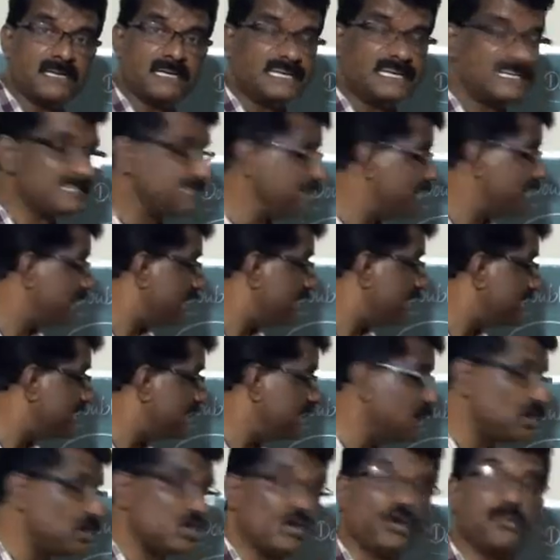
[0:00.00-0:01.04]
is a
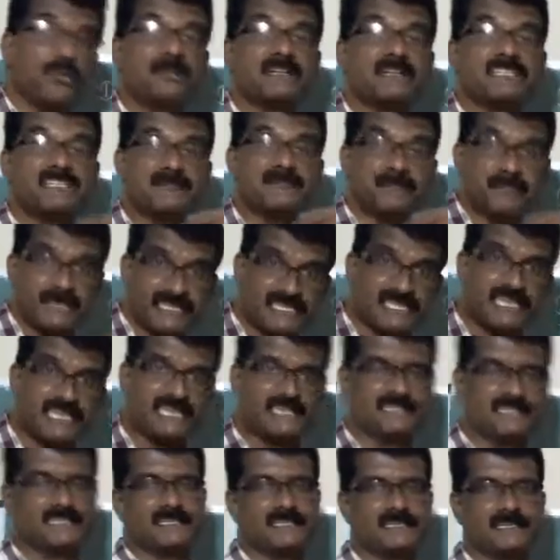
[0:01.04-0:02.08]
yellow
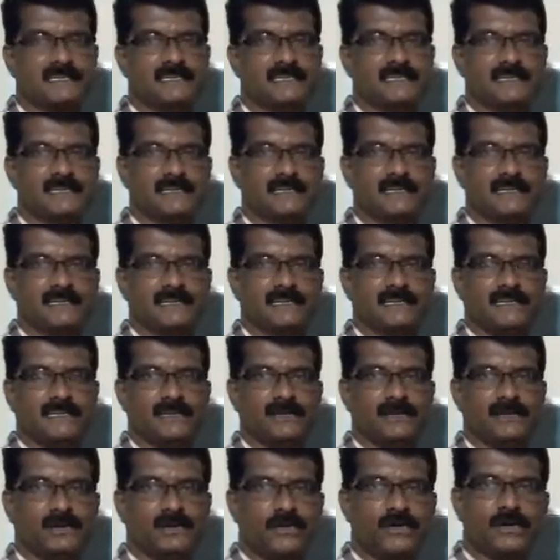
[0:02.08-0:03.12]
precipitate.
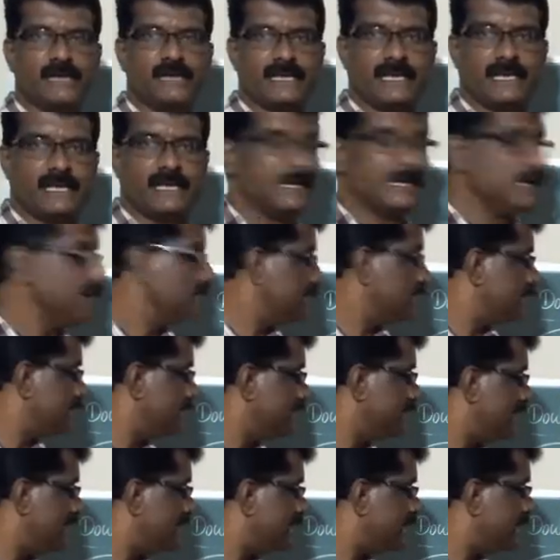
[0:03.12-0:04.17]
Okay,
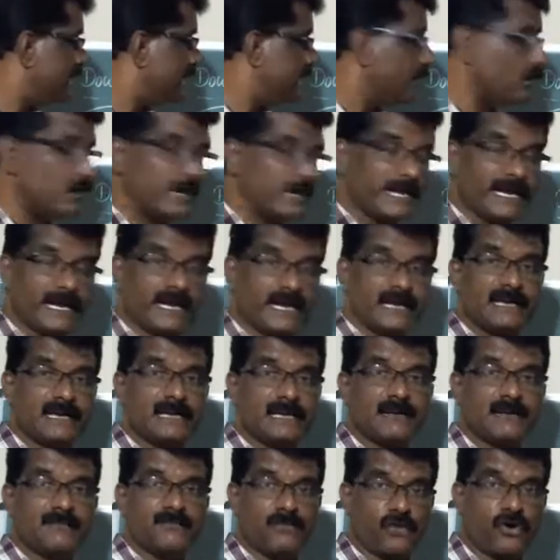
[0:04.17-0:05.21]
lead iodide
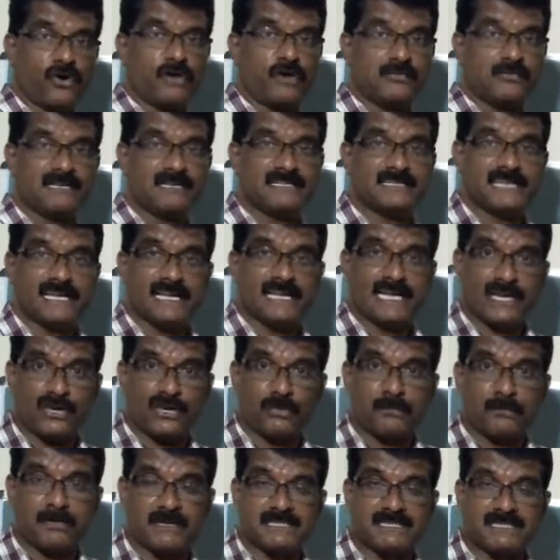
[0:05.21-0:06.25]
formed is a
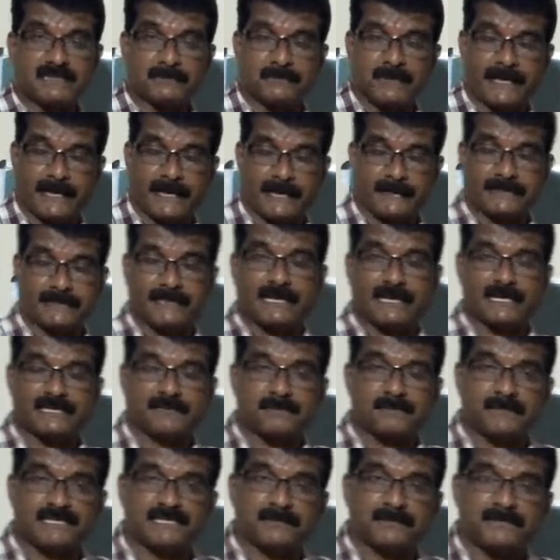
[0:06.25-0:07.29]
yellow precipitate, that
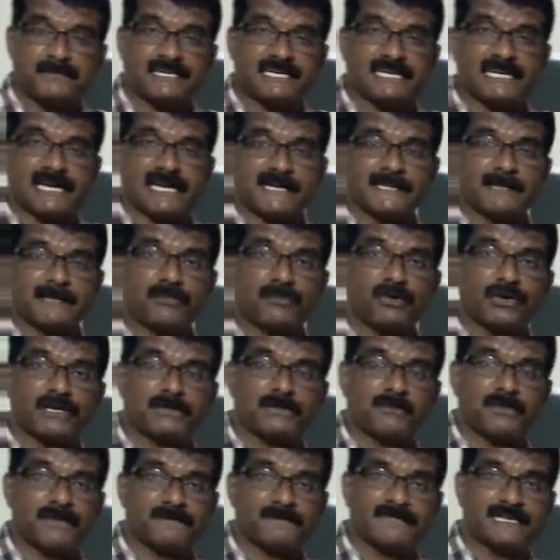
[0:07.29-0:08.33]
is precipitated at the
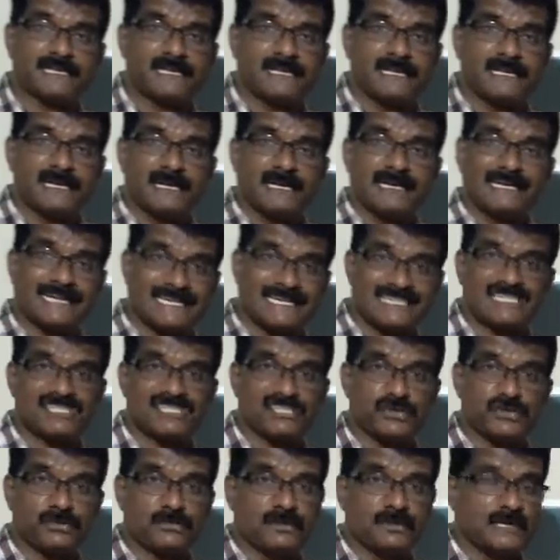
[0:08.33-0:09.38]
bottom of the test
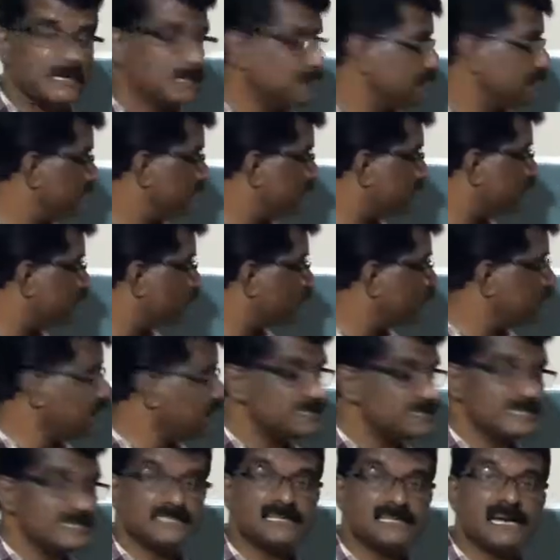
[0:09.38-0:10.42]
tube. Therefore,
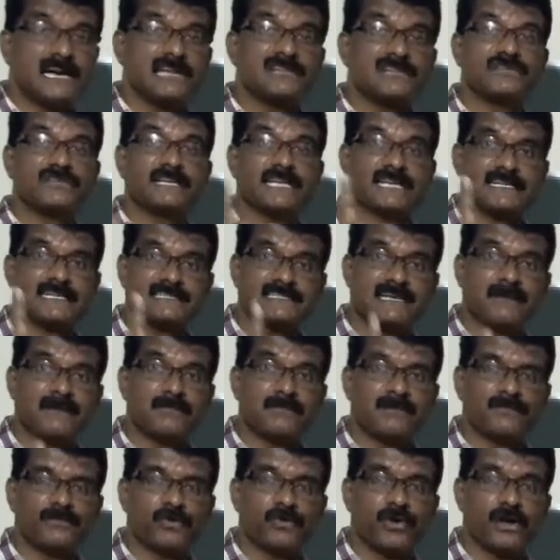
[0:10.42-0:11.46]
this is also an
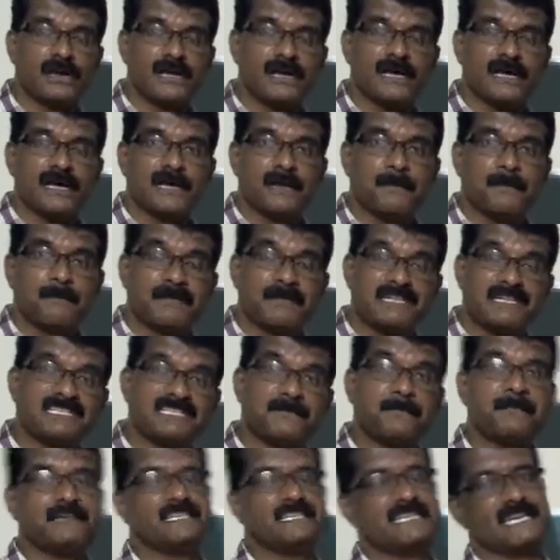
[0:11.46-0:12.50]
example for
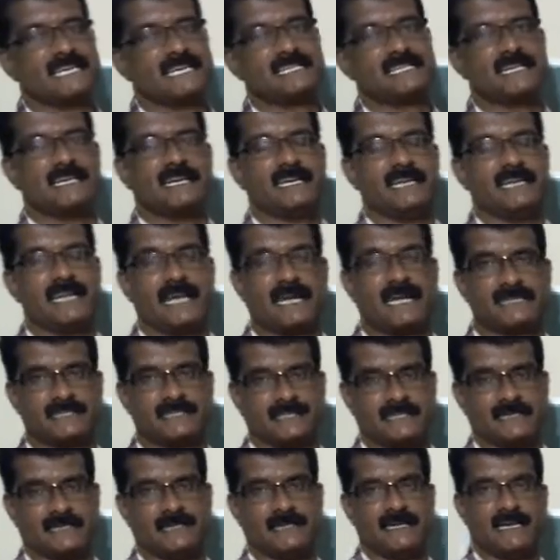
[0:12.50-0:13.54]
precipitation
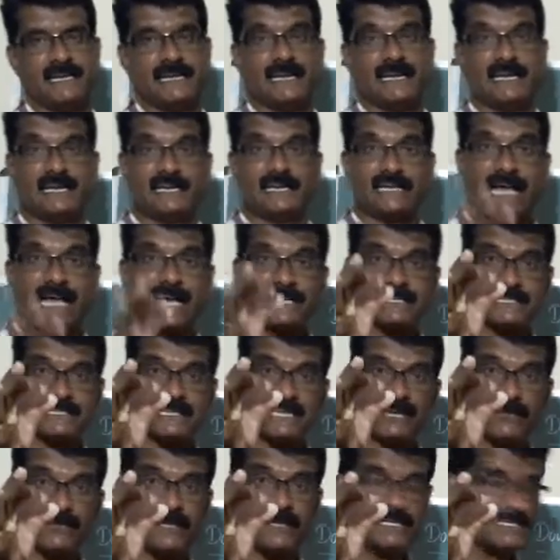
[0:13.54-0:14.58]
reaction, a reaction
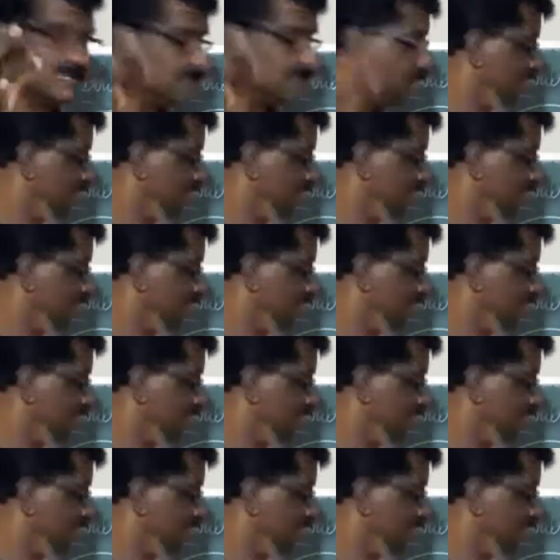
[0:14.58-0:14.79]
in which